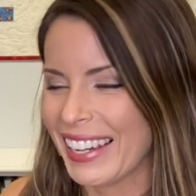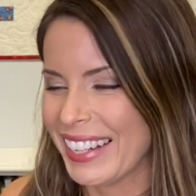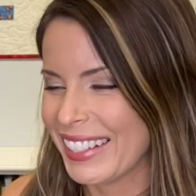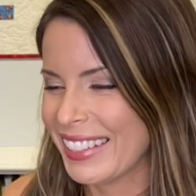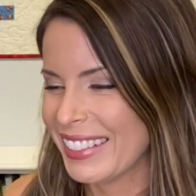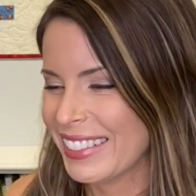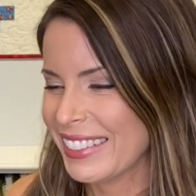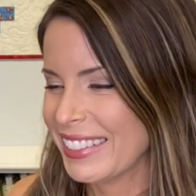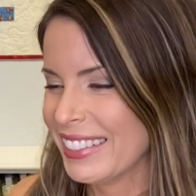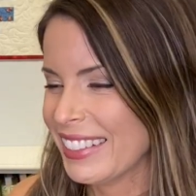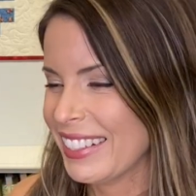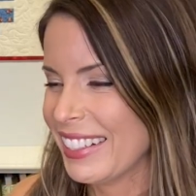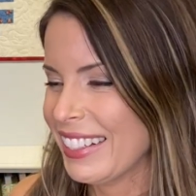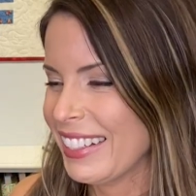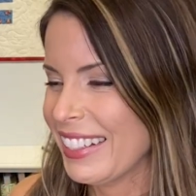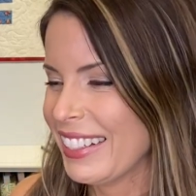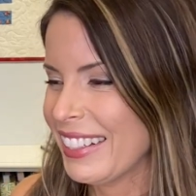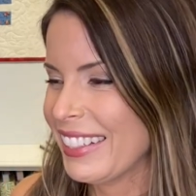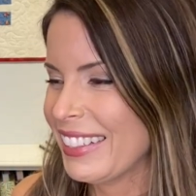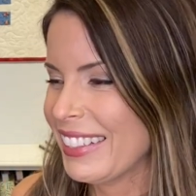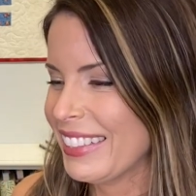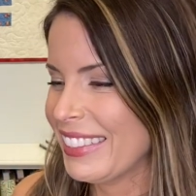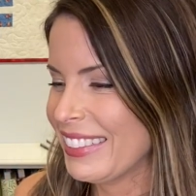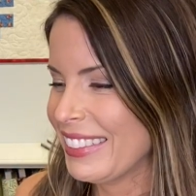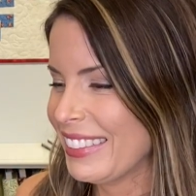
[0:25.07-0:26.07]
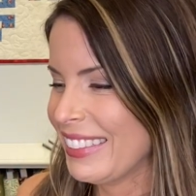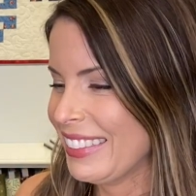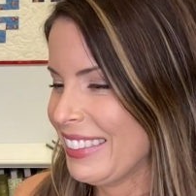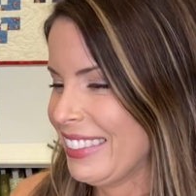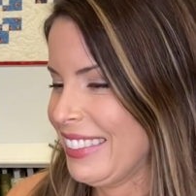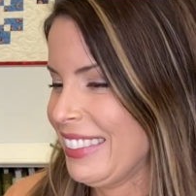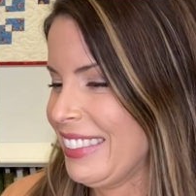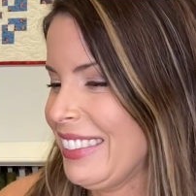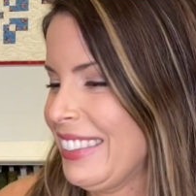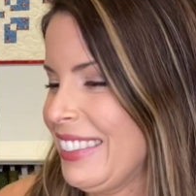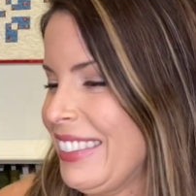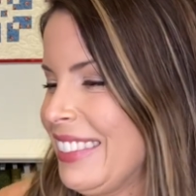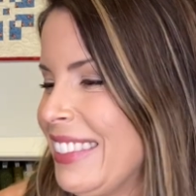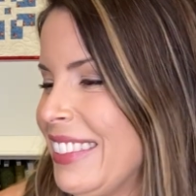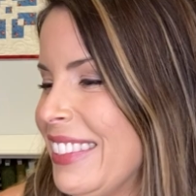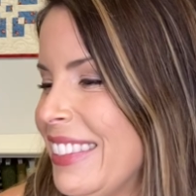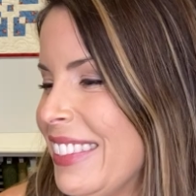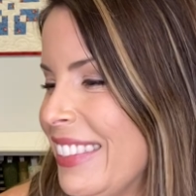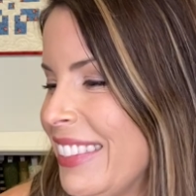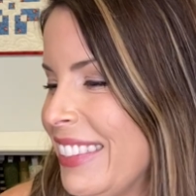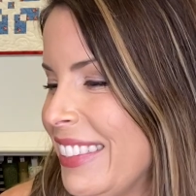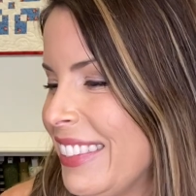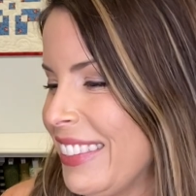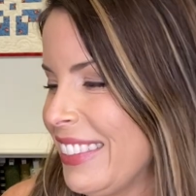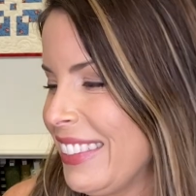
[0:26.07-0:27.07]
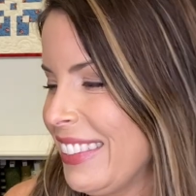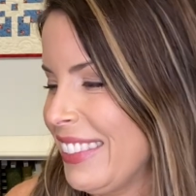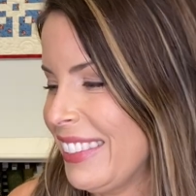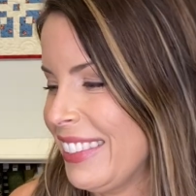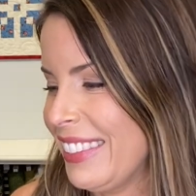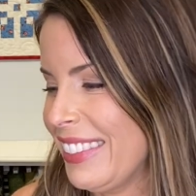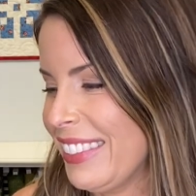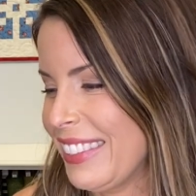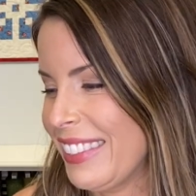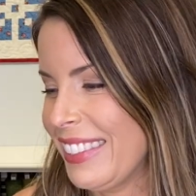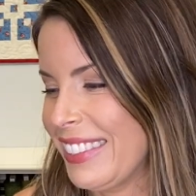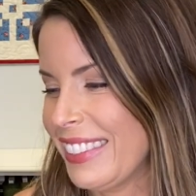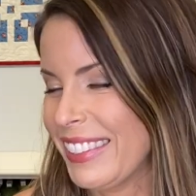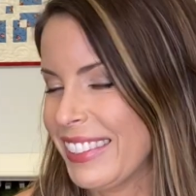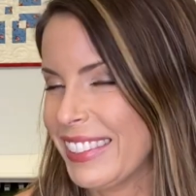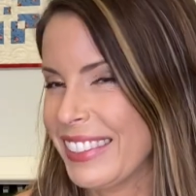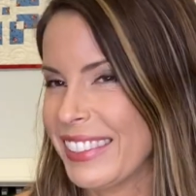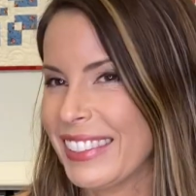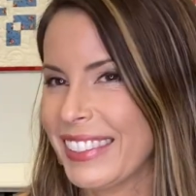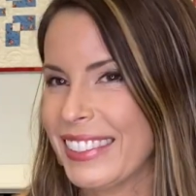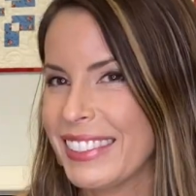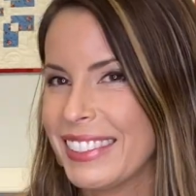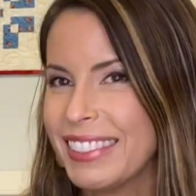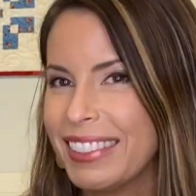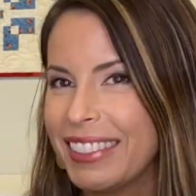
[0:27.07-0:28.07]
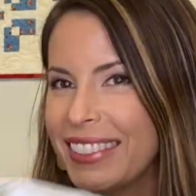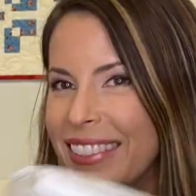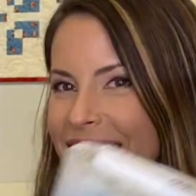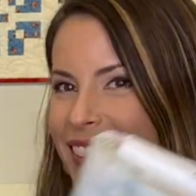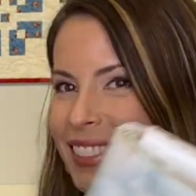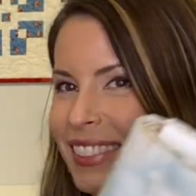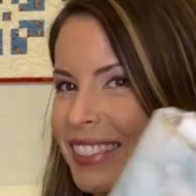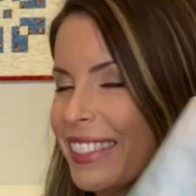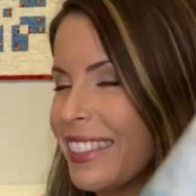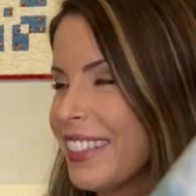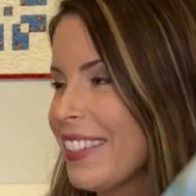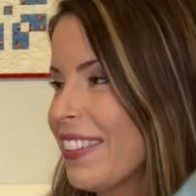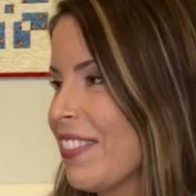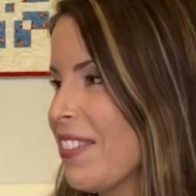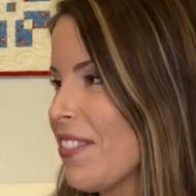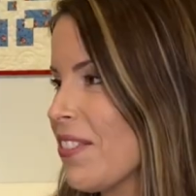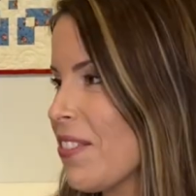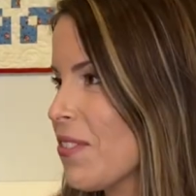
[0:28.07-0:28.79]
(silent)